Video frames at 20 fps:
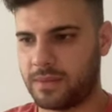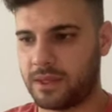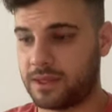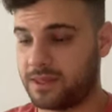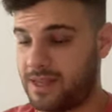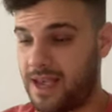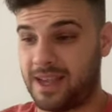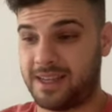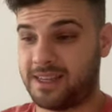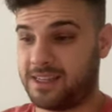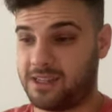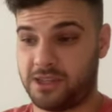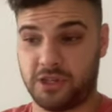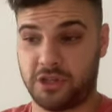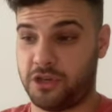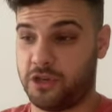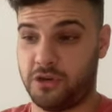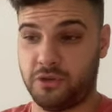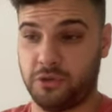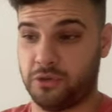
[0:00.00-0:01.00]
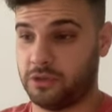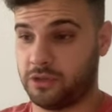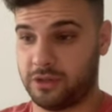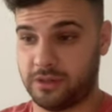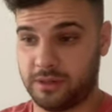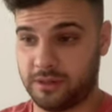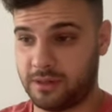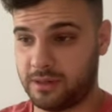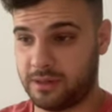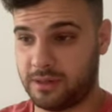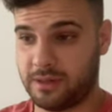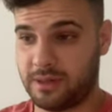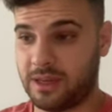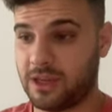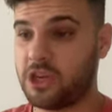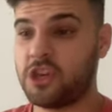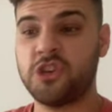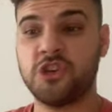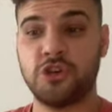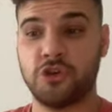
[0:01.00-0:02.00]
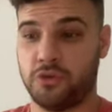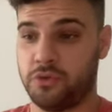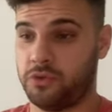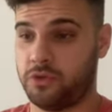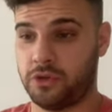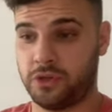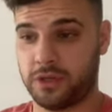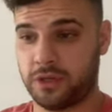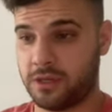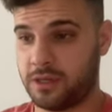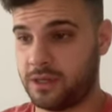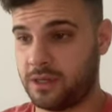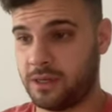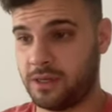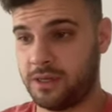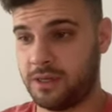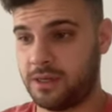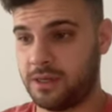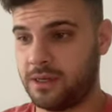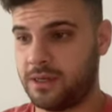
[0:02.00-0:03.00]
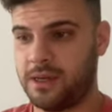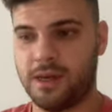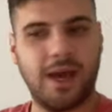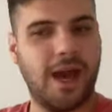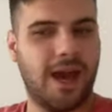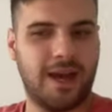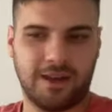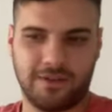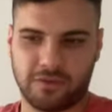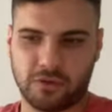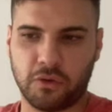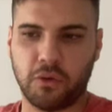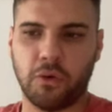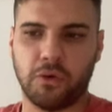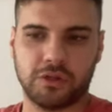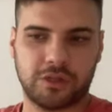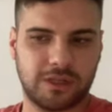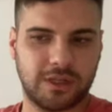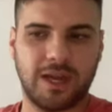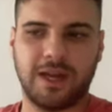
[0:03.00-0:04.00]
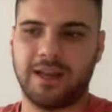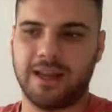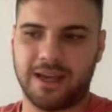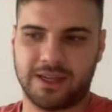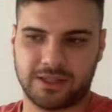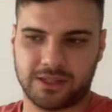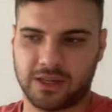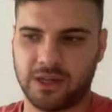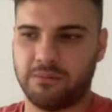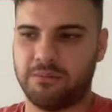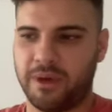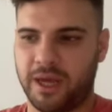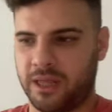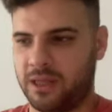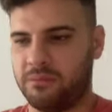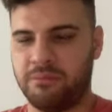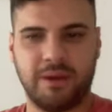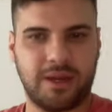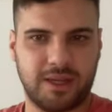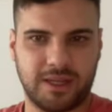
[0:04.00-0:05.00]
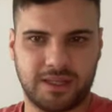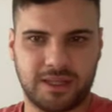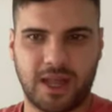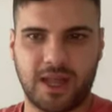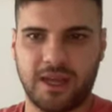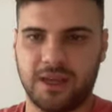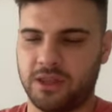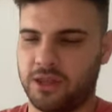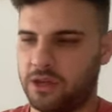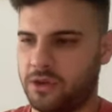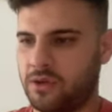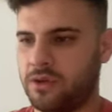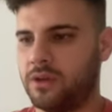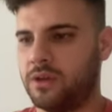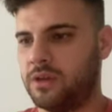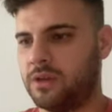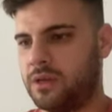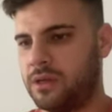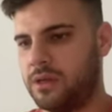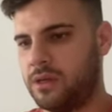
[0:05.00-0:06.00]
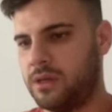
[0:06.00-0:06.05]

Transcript: Texas is huge, huge, and of course Alaska being the biggest state in the union.